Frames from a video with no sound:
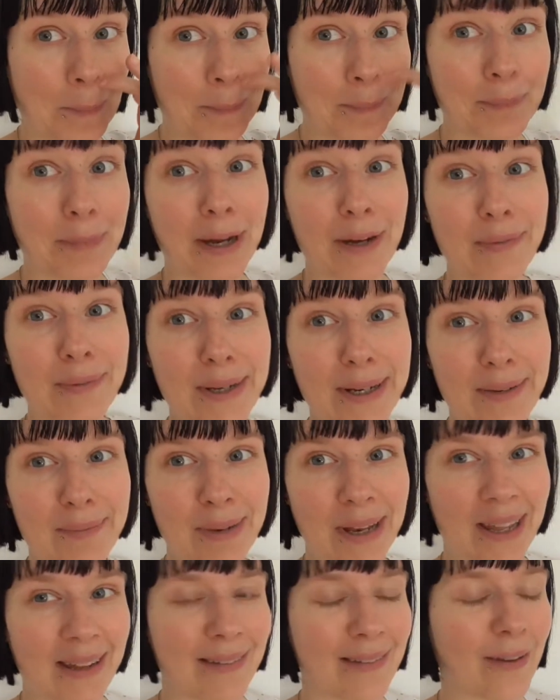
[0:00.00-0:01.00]
my reading
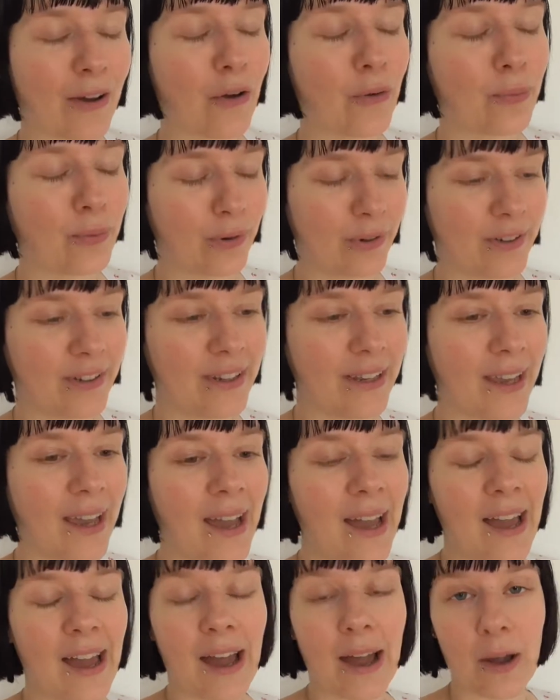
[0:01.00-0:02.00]
plans are pretty
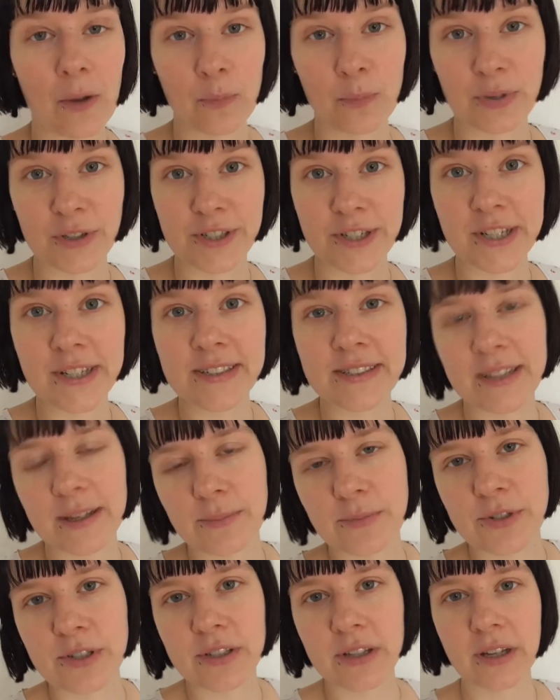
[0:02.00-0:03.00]
ambitious.
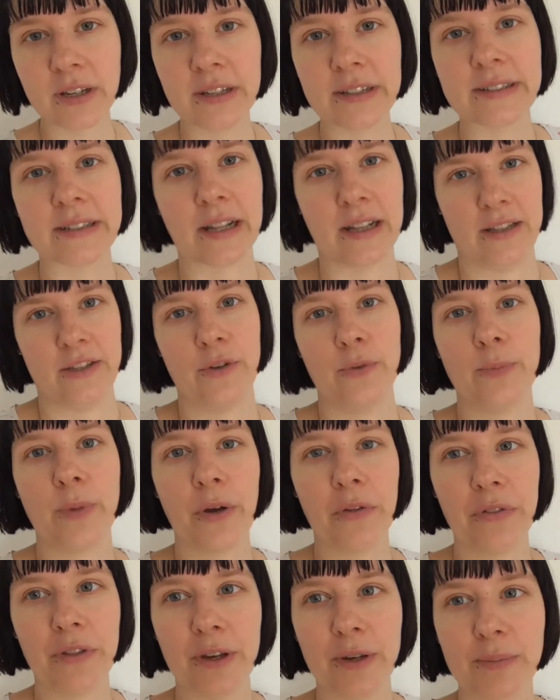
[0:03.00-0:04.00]
I'm just gonna tell you
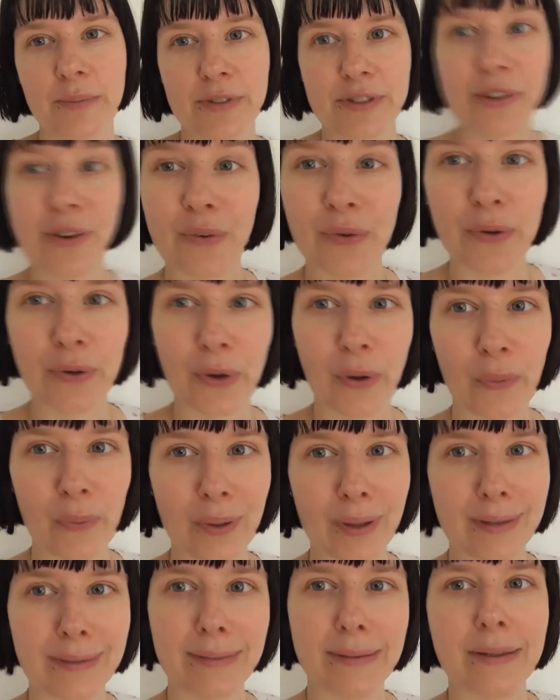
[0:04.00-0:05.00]
about them so you know
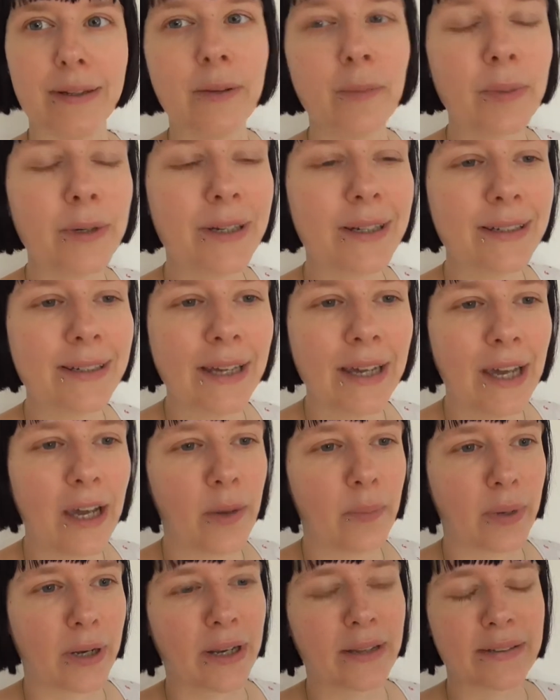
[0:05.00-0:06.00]
a little bit,
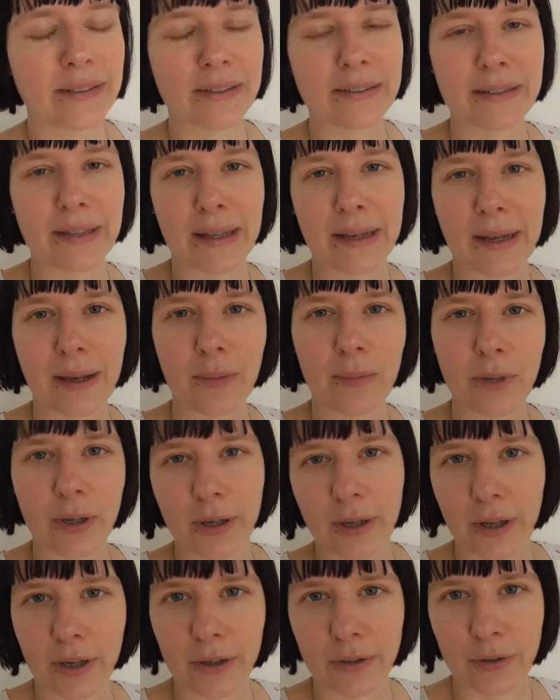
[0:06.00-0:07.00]
but as I said, I'm
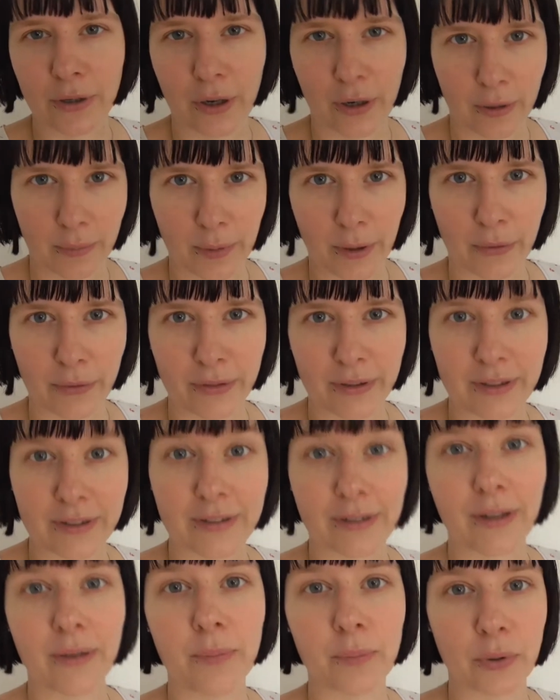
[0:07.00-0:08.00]
not gonna talk about
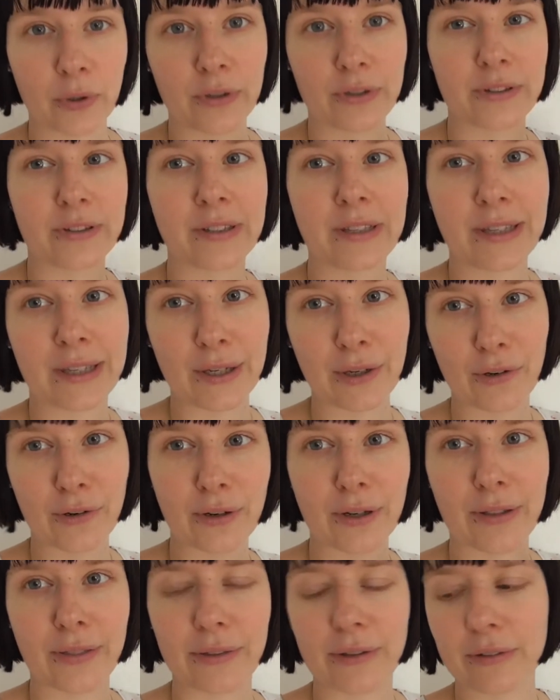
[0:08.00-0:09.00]
these books
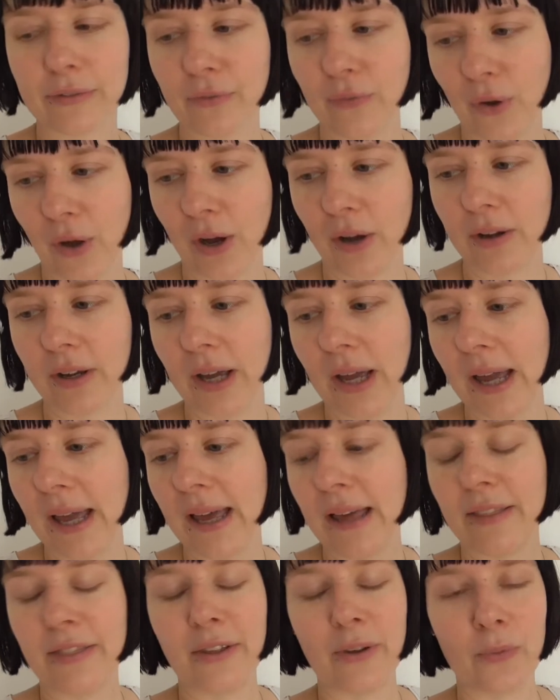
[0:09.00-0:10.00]
here in this vlog.
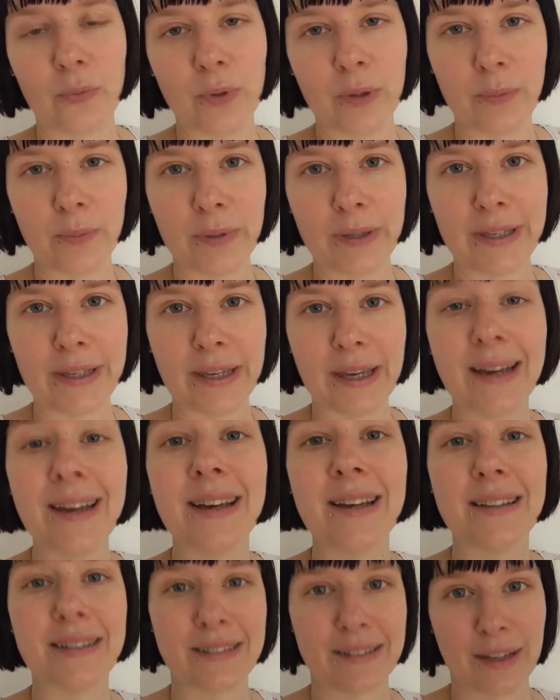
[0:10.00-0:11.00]
There will be
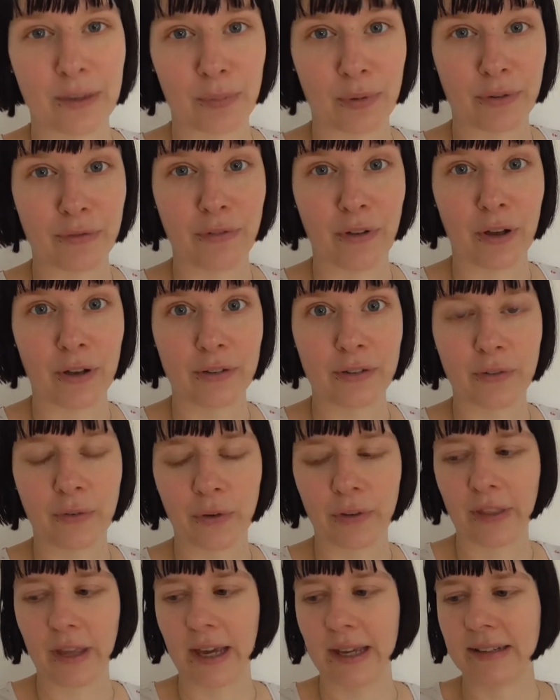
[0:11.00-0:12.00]
separate vlogs
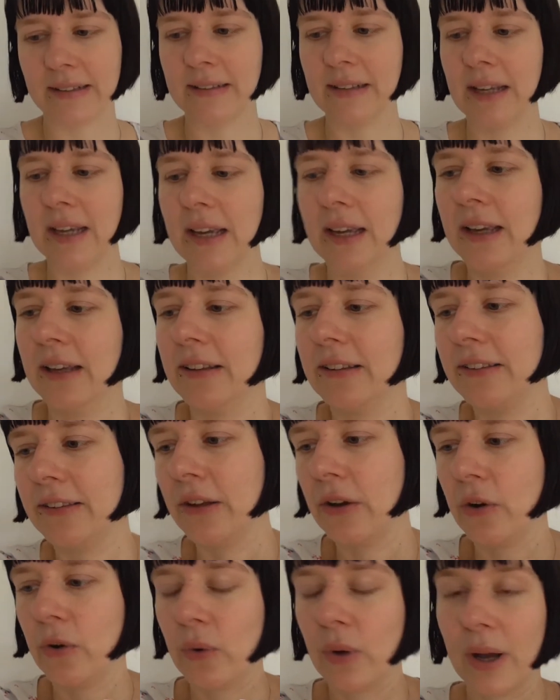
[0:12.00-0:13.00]
for that.
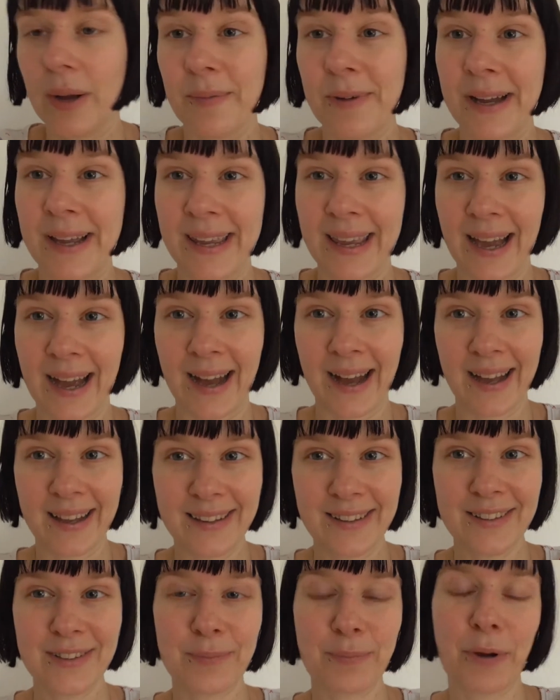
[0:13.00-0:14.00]
So my
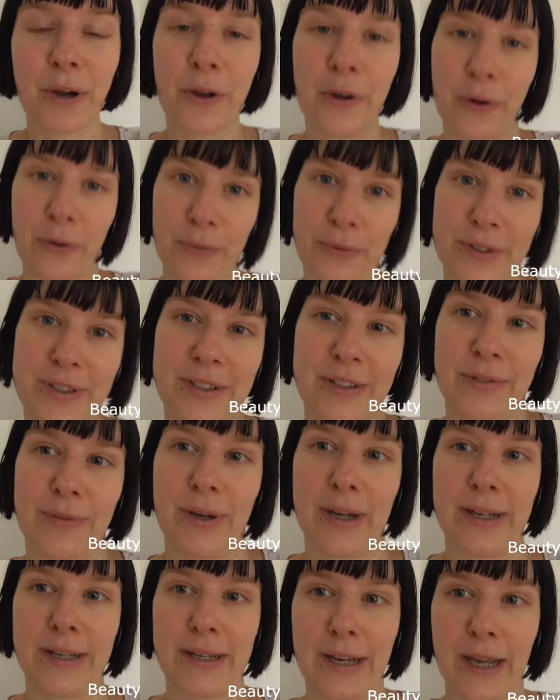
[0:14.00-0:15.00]
highest priority
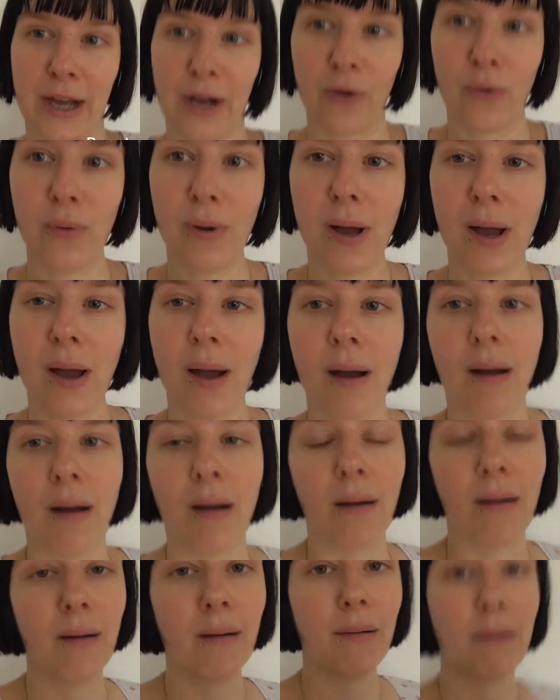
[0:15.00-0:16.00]
right now
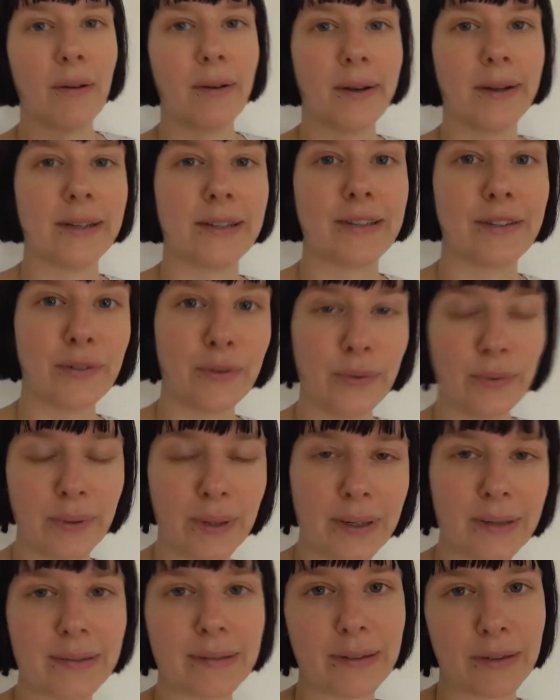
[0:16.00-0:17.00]
are
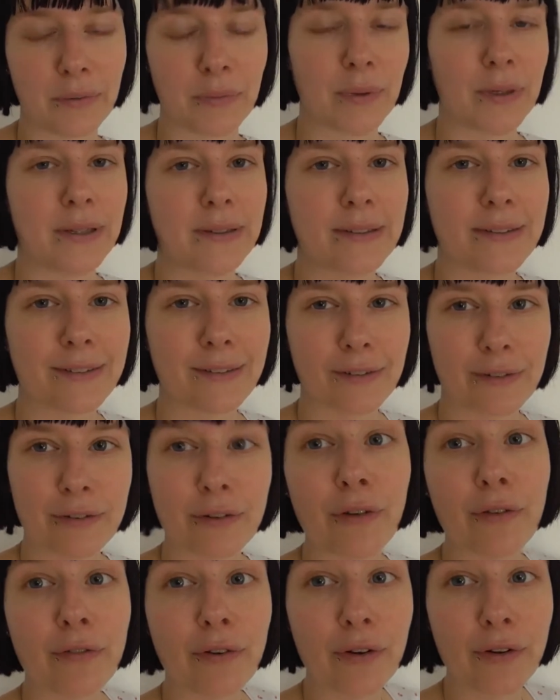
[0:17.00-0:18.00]
two series.
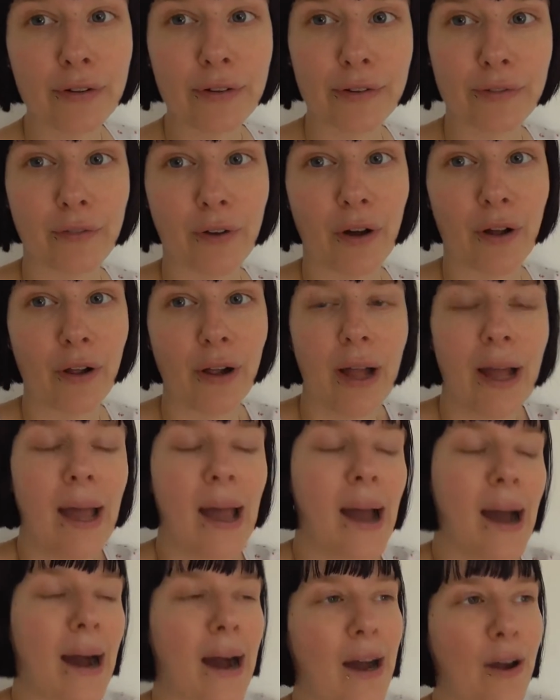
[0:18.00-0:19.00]
So first of all,
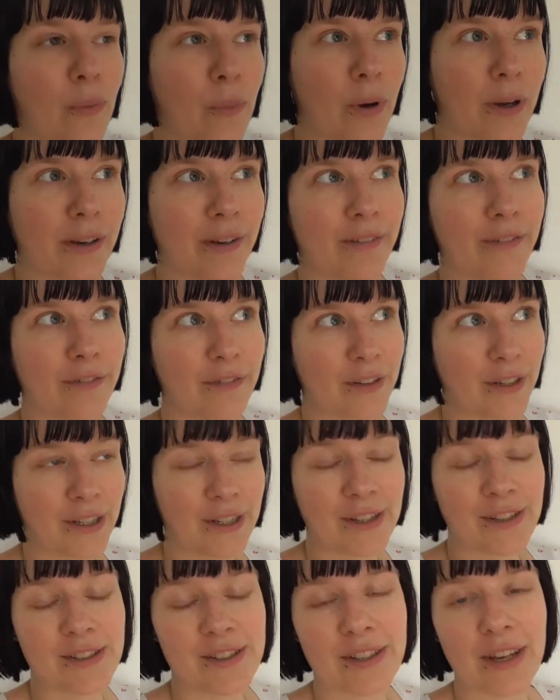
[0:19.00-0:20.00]
I want to
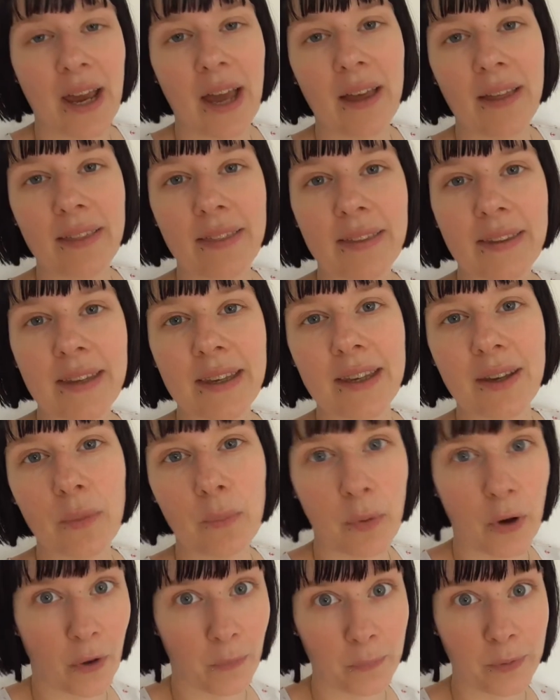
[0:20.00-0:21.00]
finish the
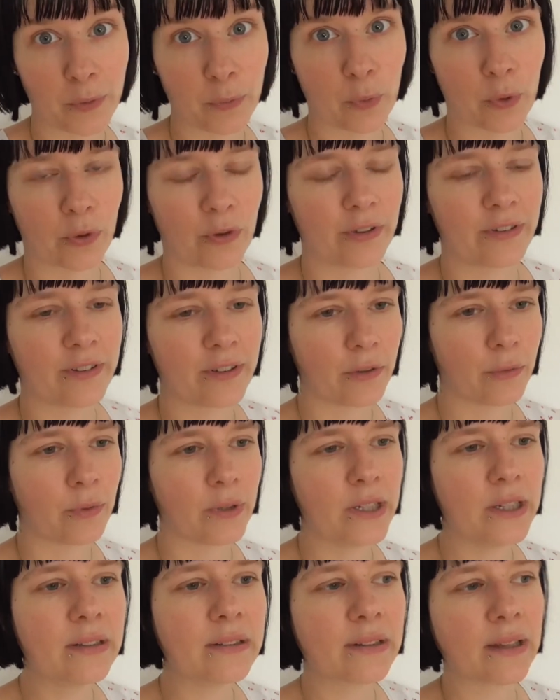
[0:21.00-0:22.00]
Poppy War
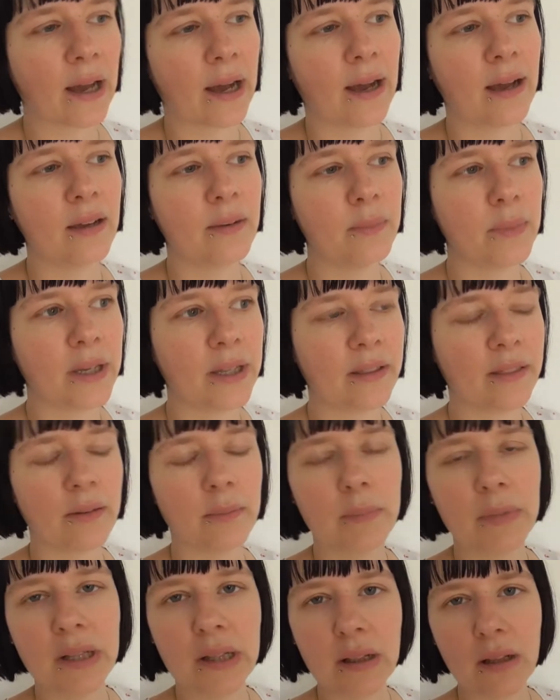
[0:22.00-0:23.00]
series. I'm in the
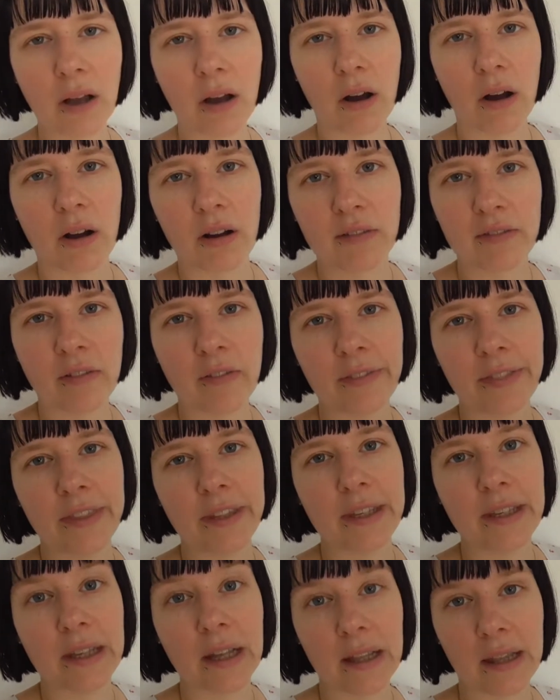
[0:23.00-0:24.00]
middle of
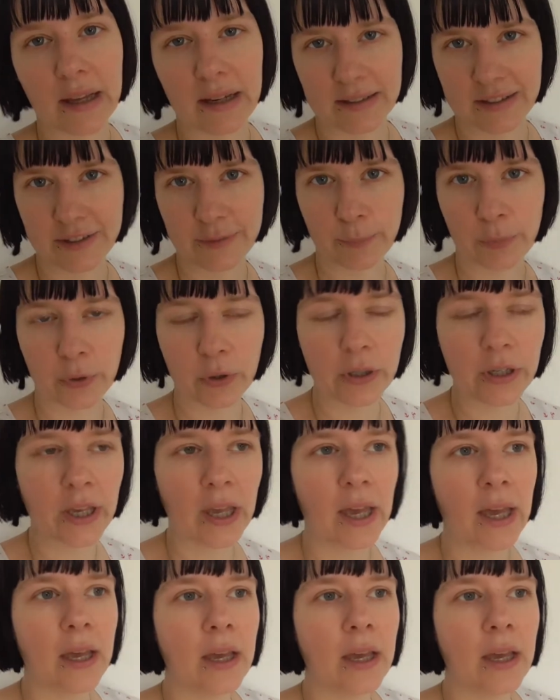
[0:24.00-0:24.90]
the last book,